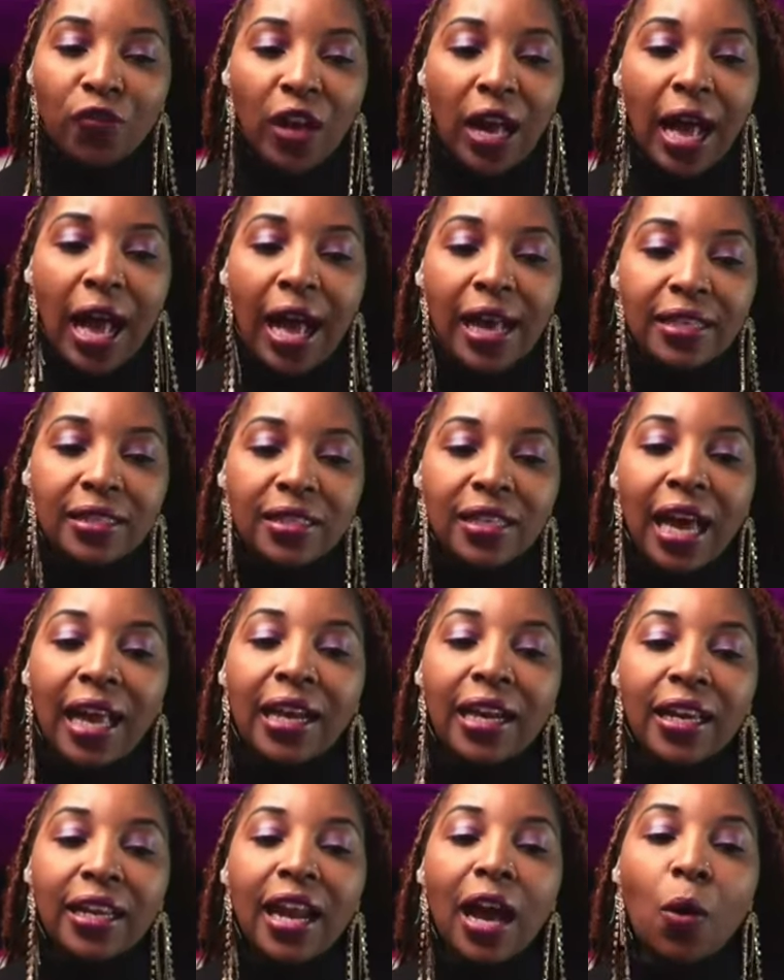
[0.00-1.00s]
of her hands
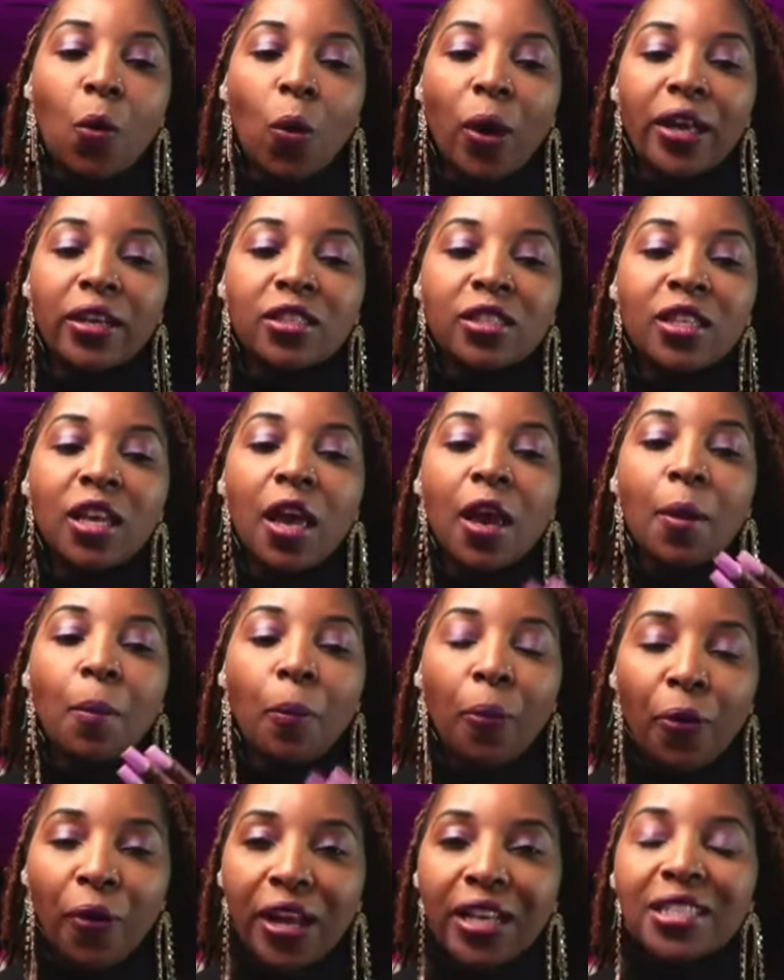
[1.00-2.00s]
and let her works
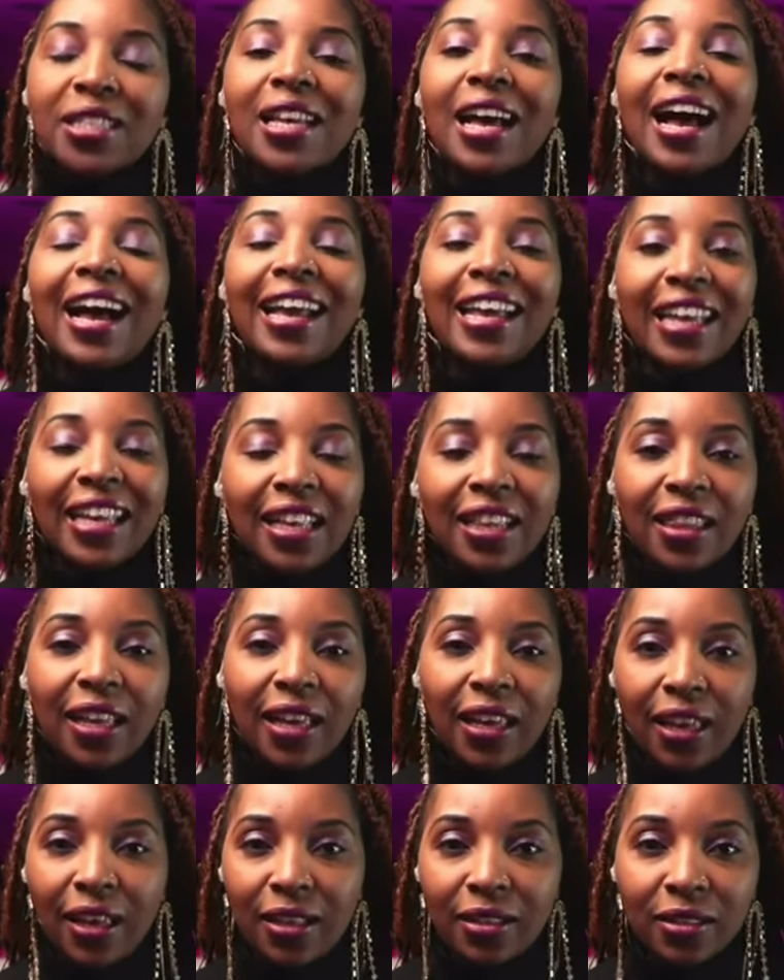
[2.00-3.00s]
praise her in
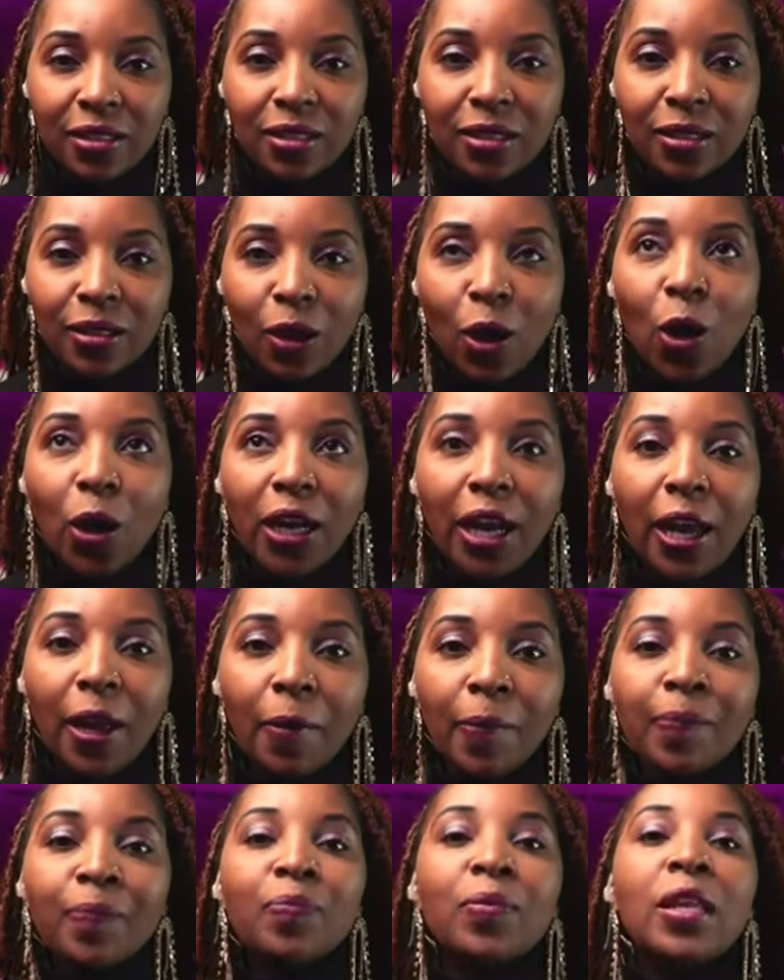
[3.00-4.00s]
the gates. Okay?